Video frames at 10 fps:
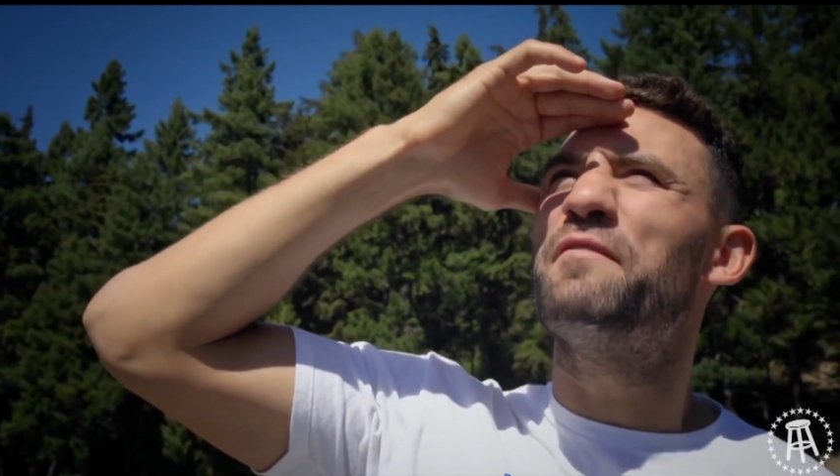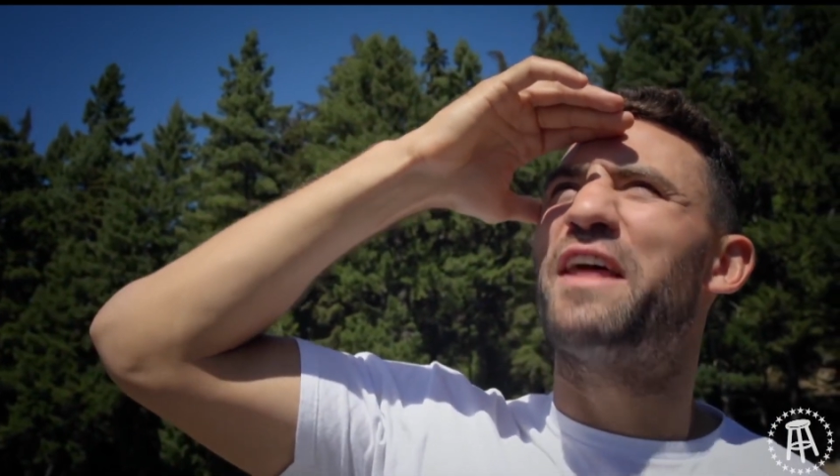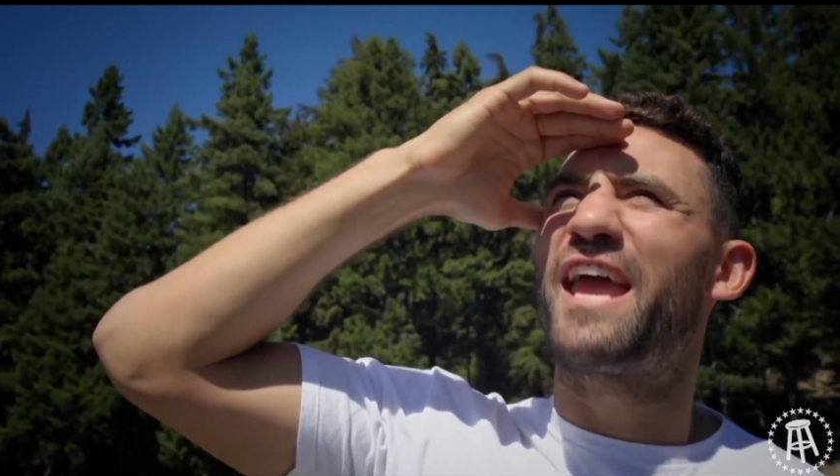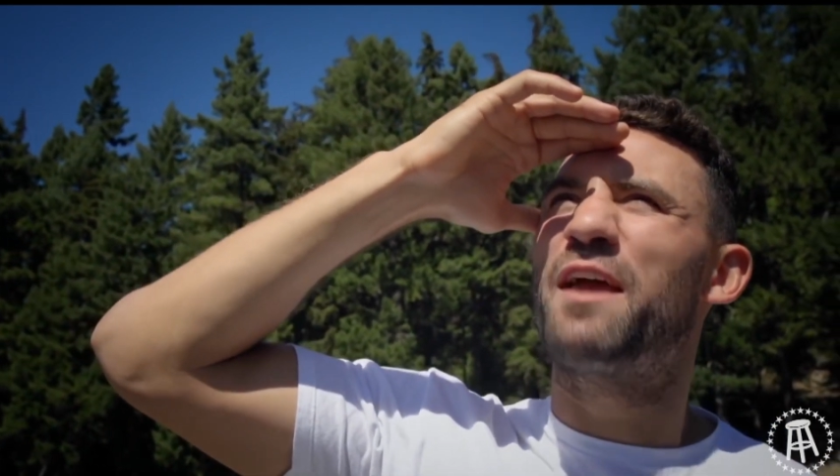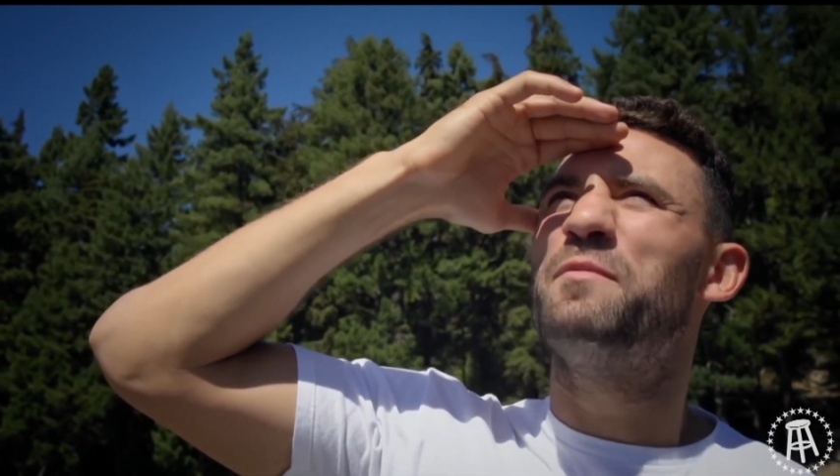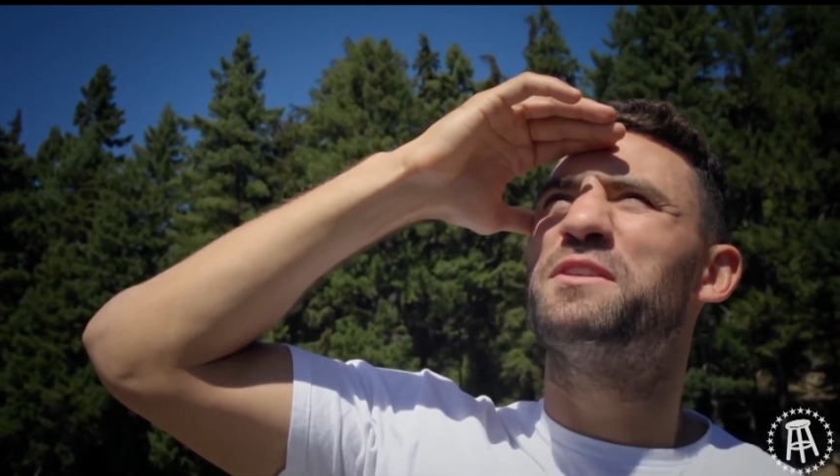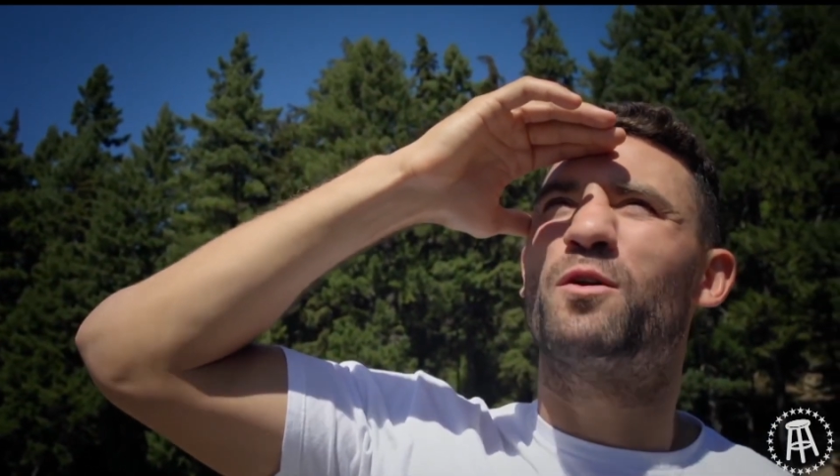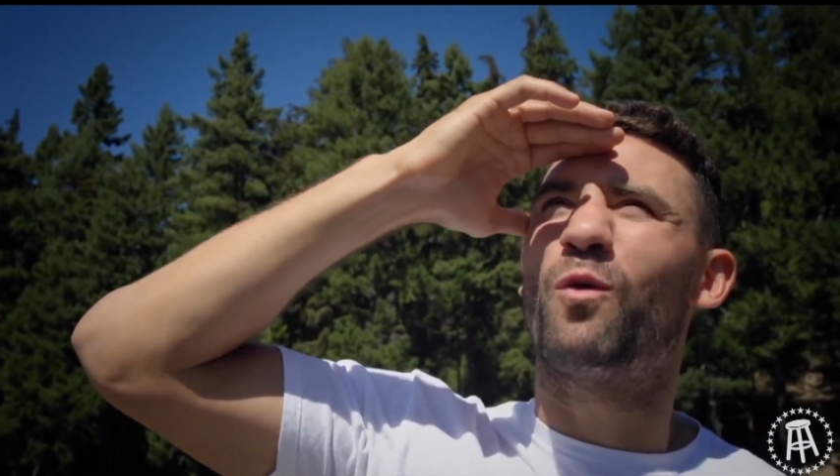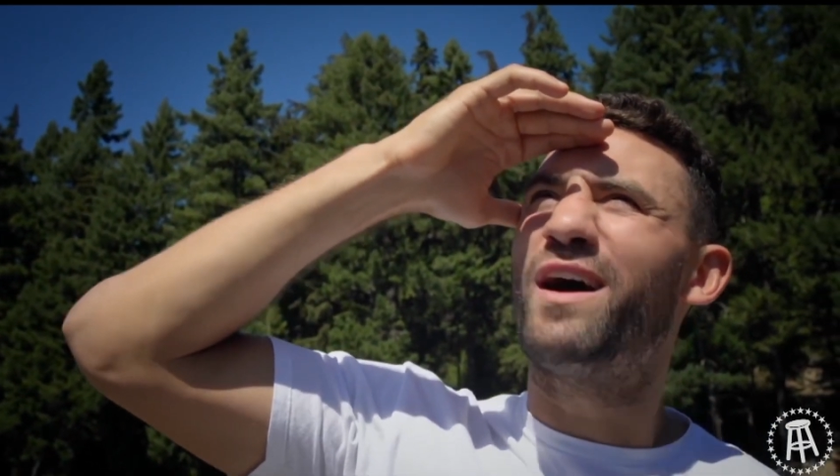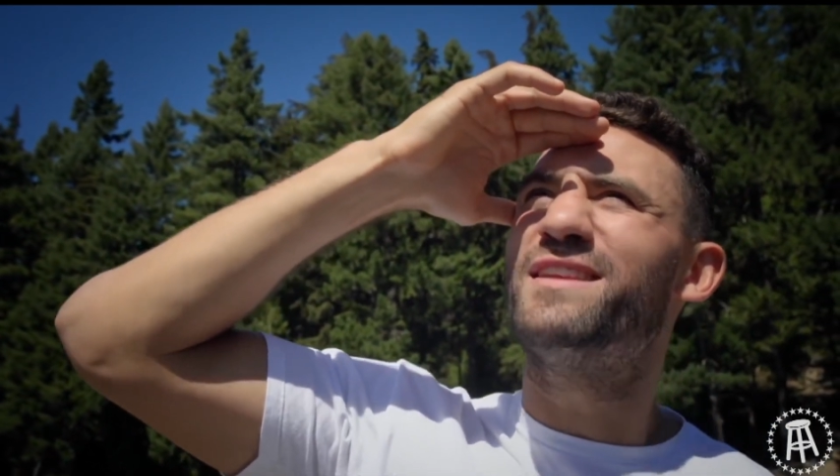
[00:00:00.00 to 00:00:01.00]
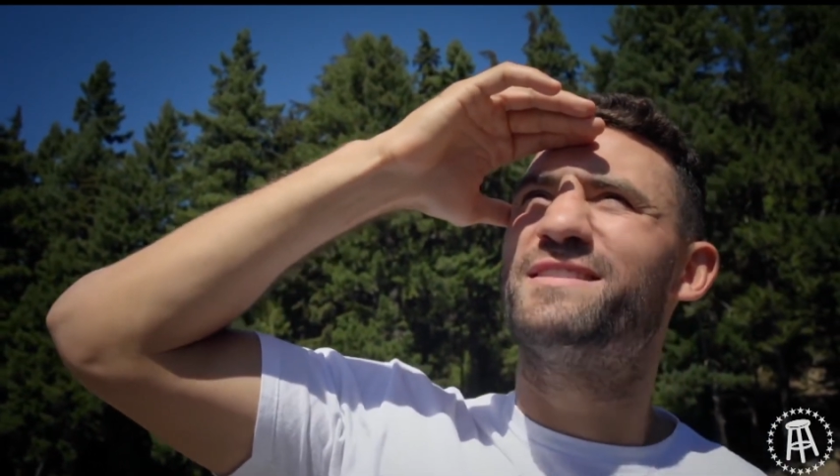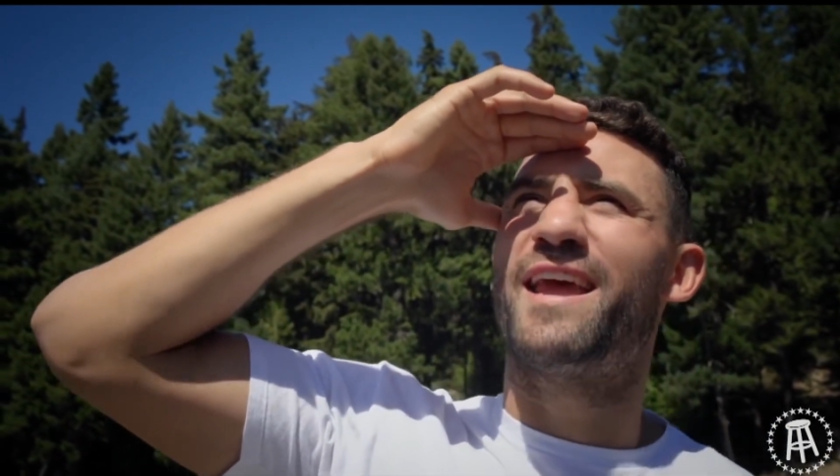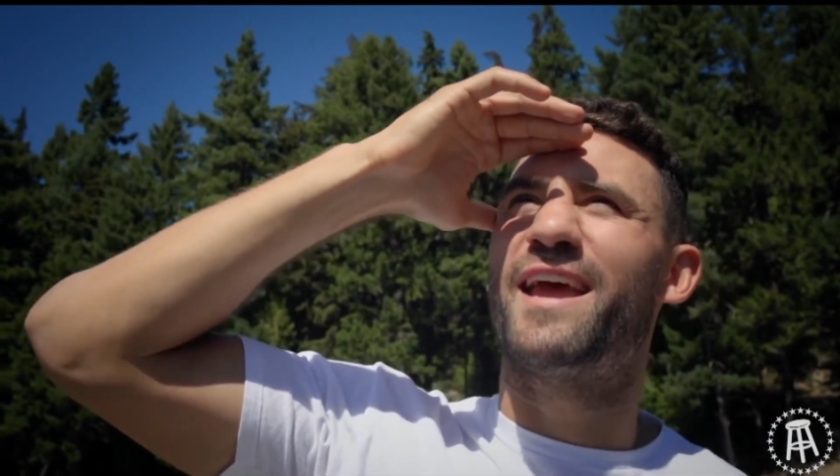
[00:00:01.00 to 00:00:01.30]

And even just throughout that and